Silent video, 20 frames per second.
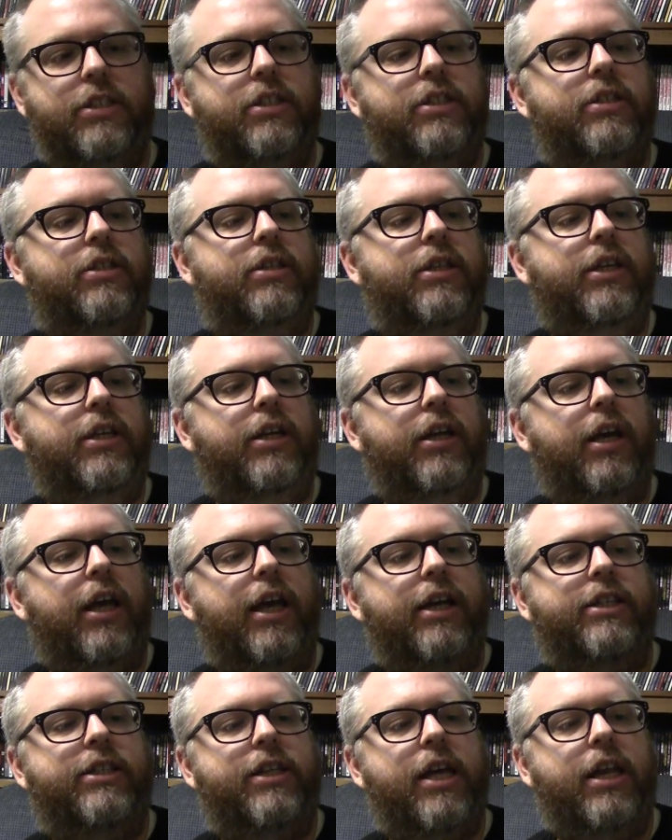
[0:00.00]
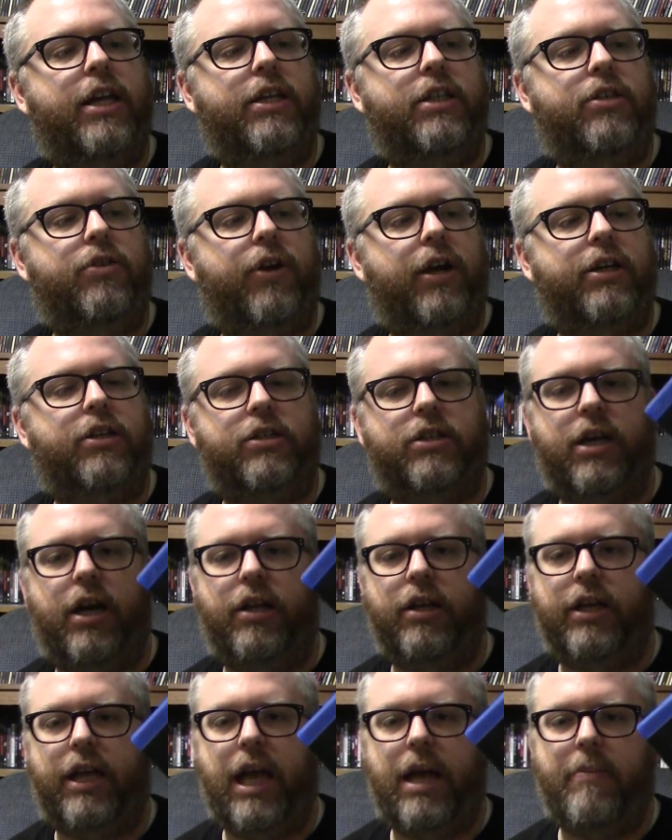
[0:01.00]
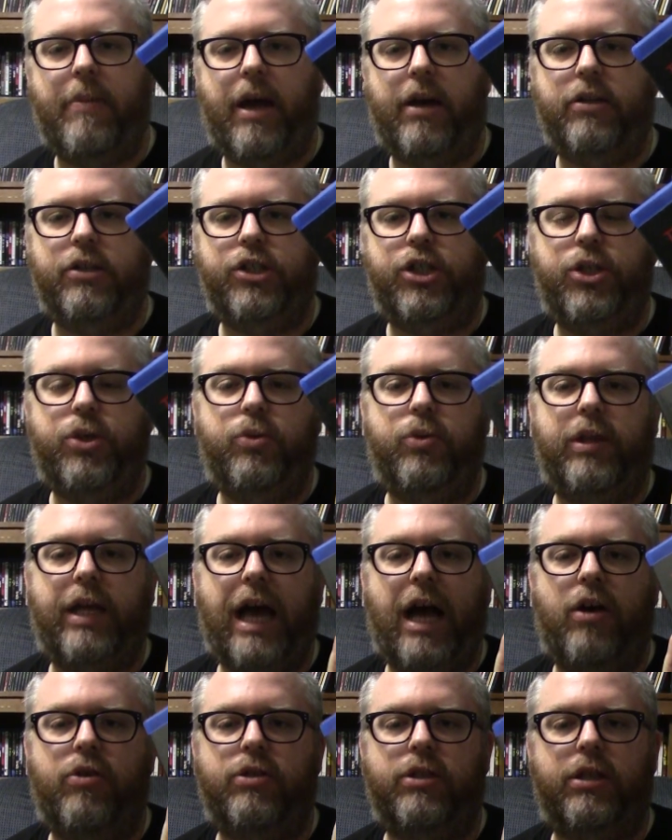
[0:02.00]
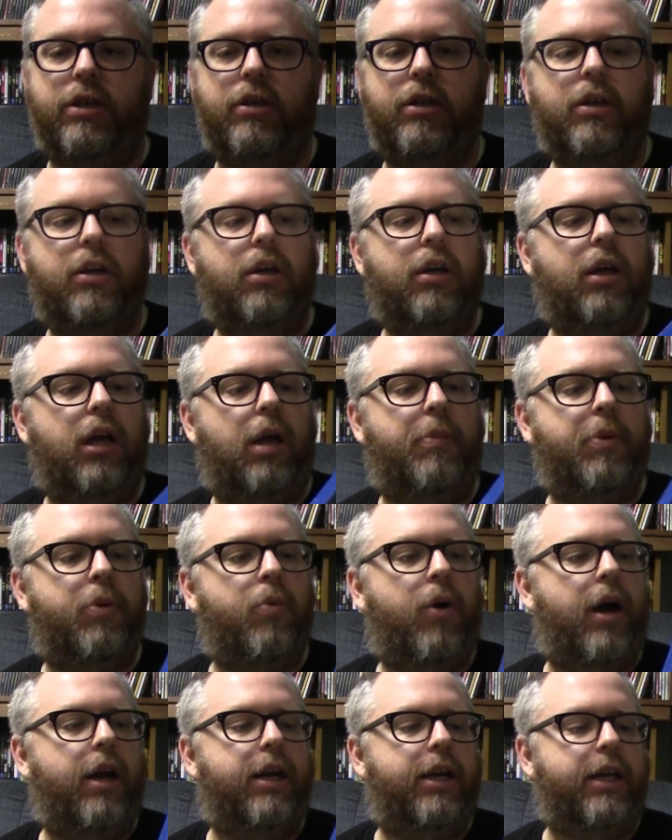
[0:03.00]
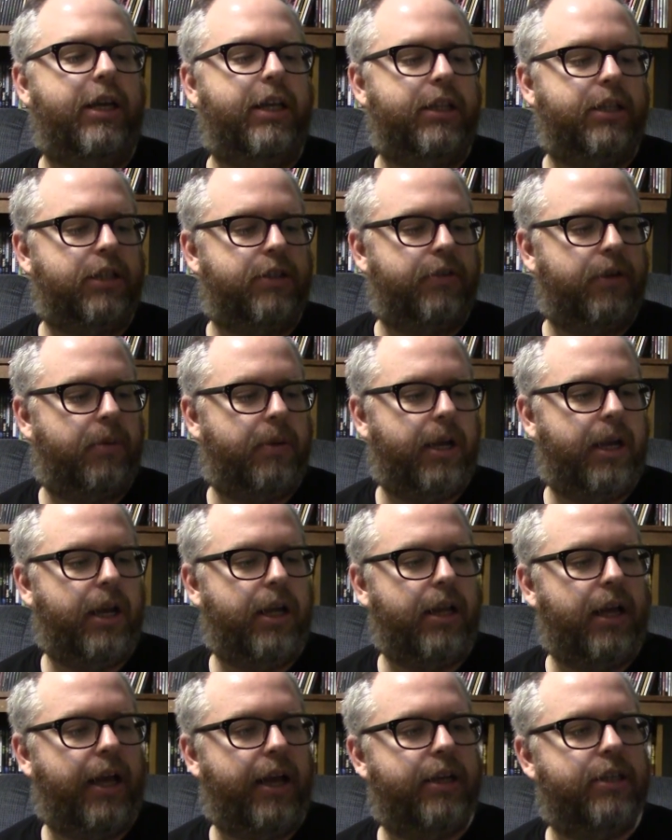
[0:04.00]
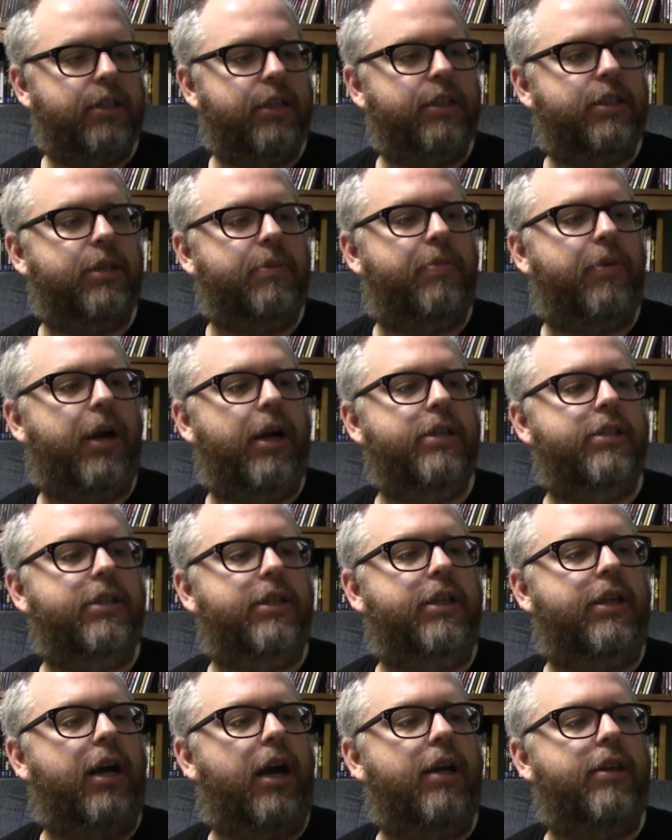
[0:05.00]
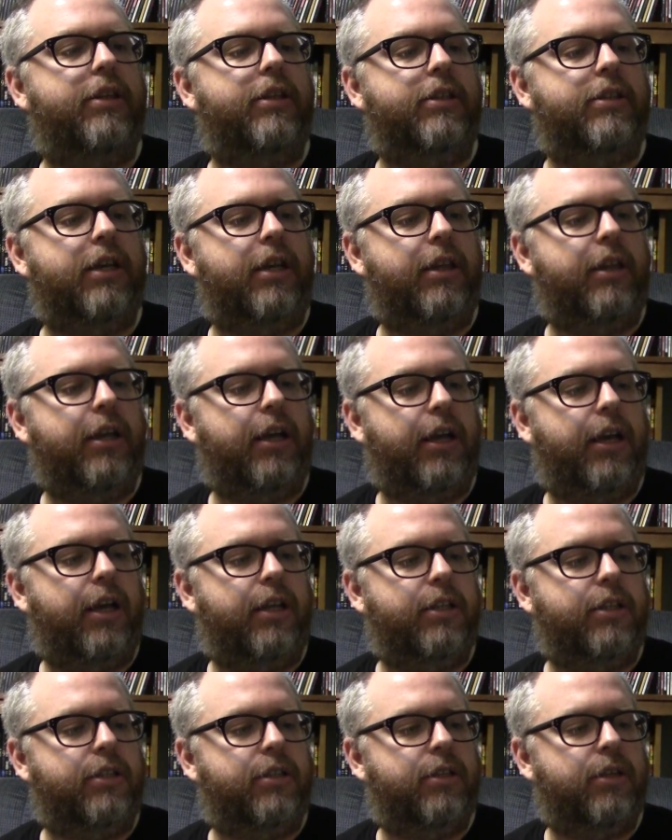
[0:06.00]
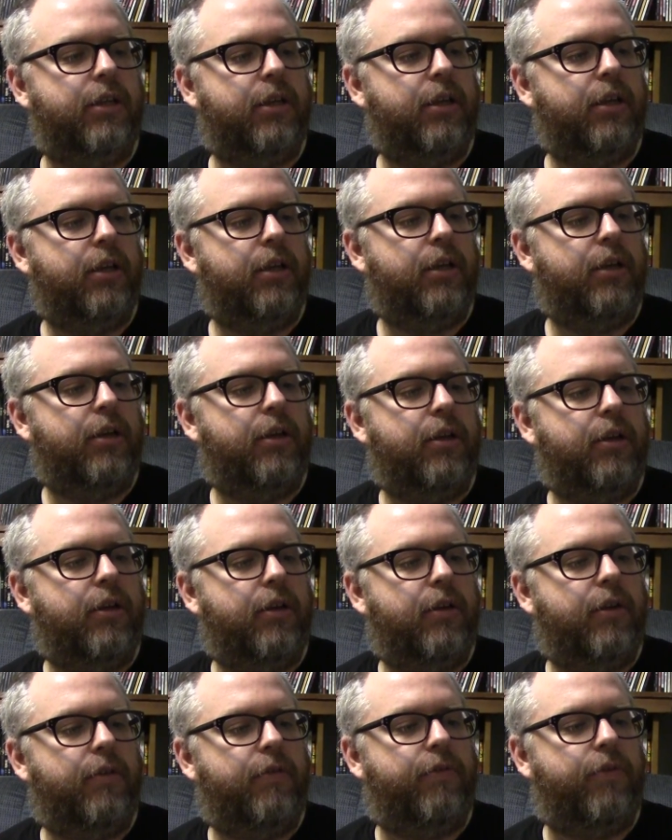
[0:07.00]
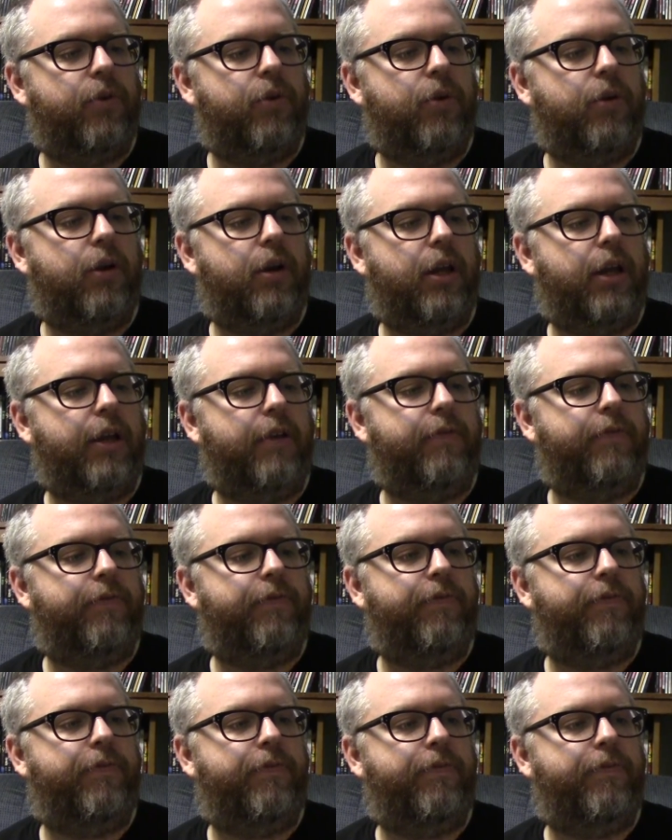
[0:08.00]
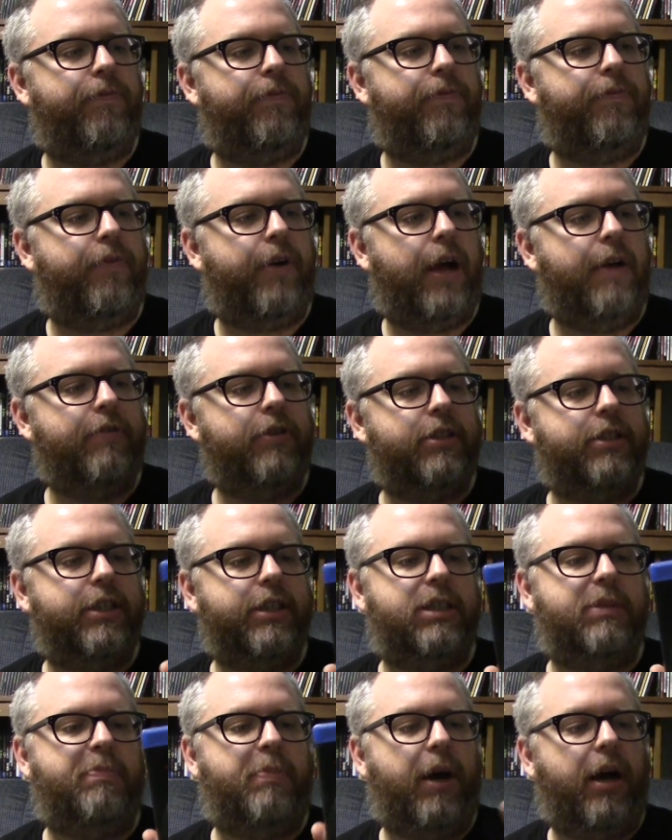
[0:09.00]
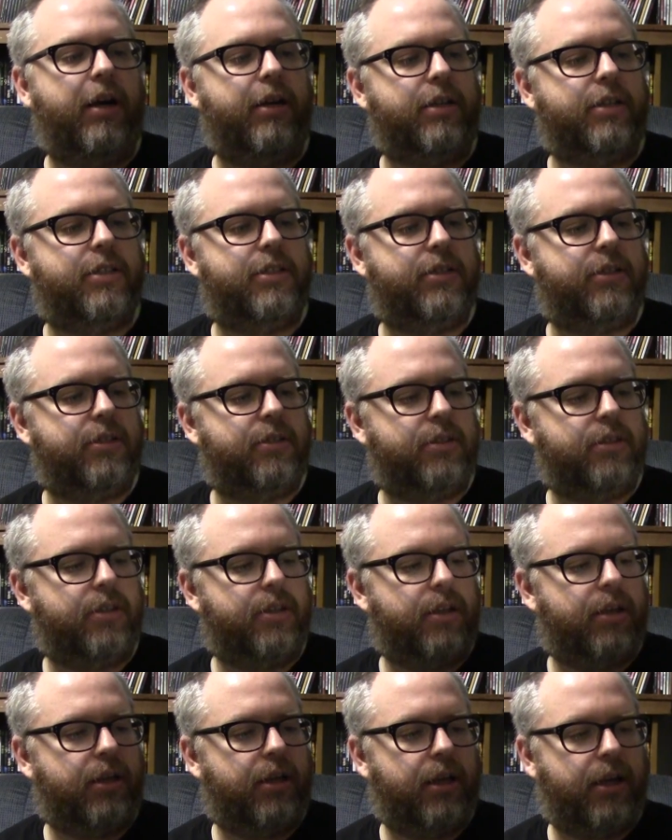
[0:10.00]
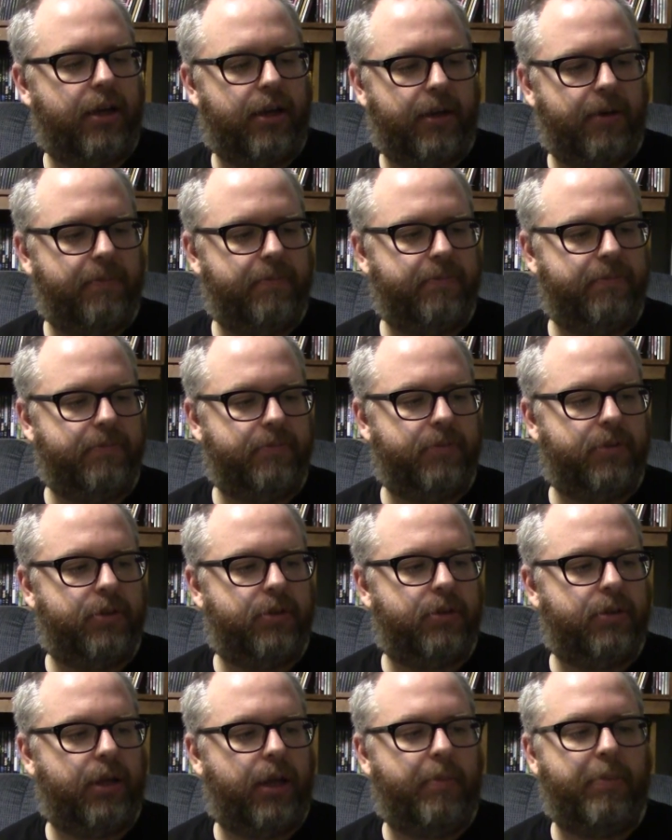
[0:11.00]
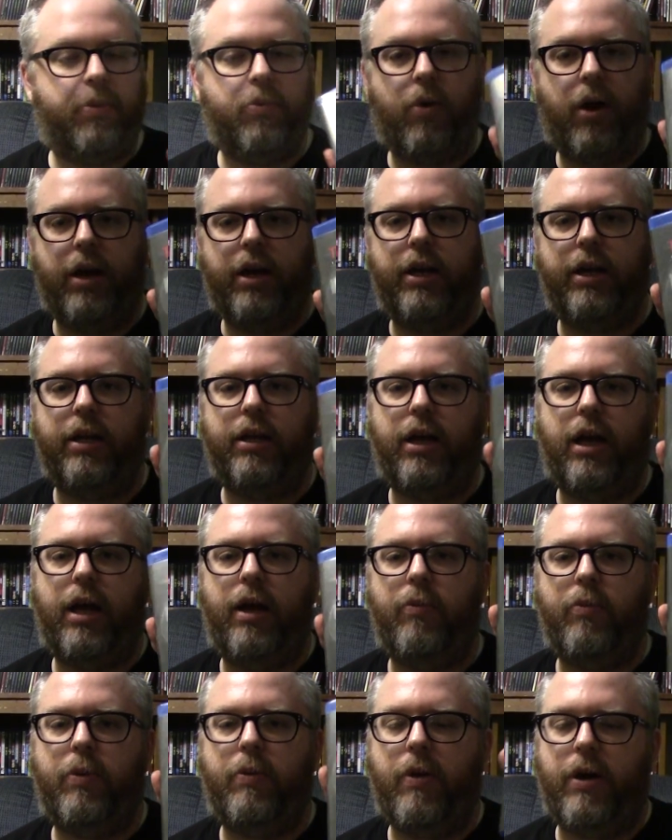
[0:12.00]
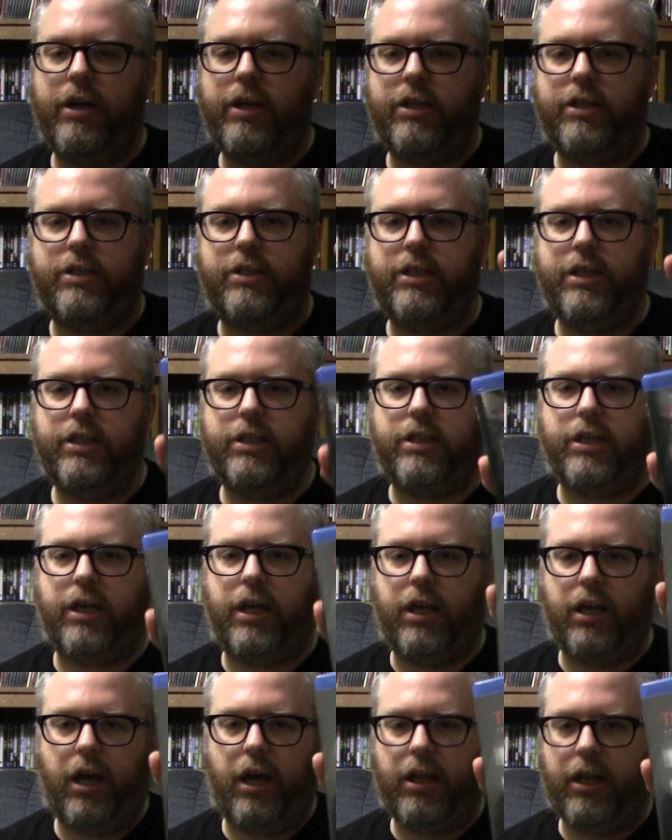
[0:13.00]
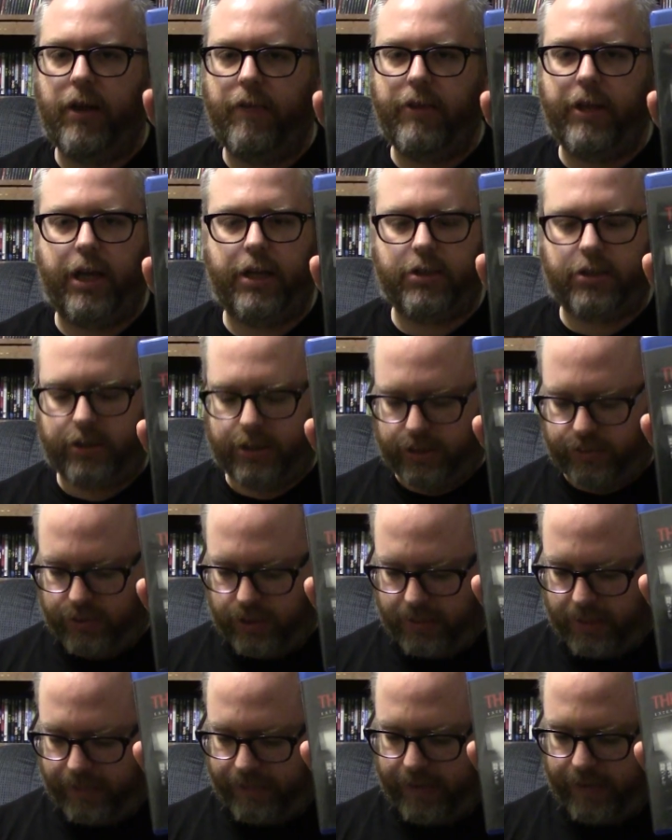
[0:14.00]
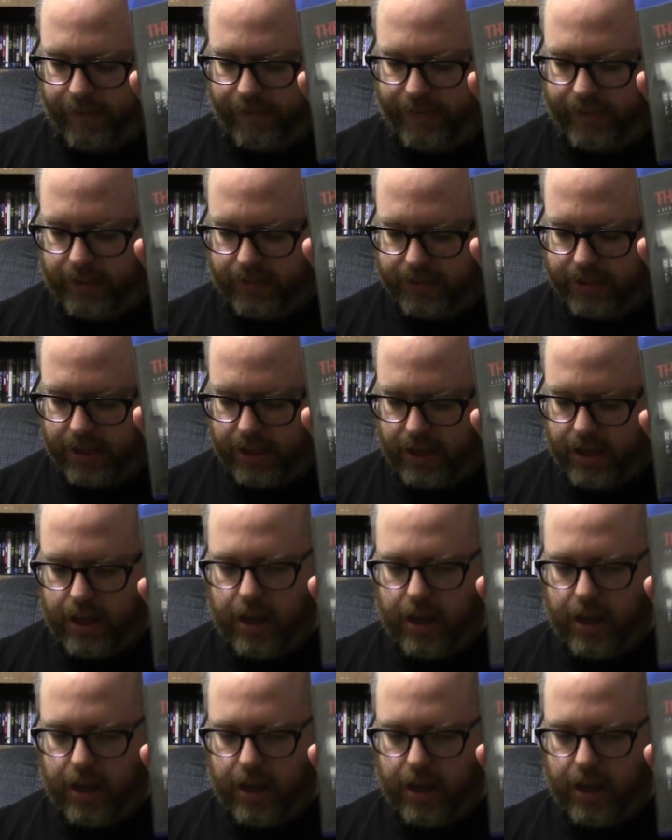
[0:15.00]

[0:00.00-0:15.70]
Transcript: this is the extended director's cut that came out in two thousand. I've been wanting to get this film, and I got I actually surprisingly got this. I think I got this for like five or six bucks. Um, I've been wanting to I've been wanting to see this again. I, I love The Exorcist, one of my favorite films,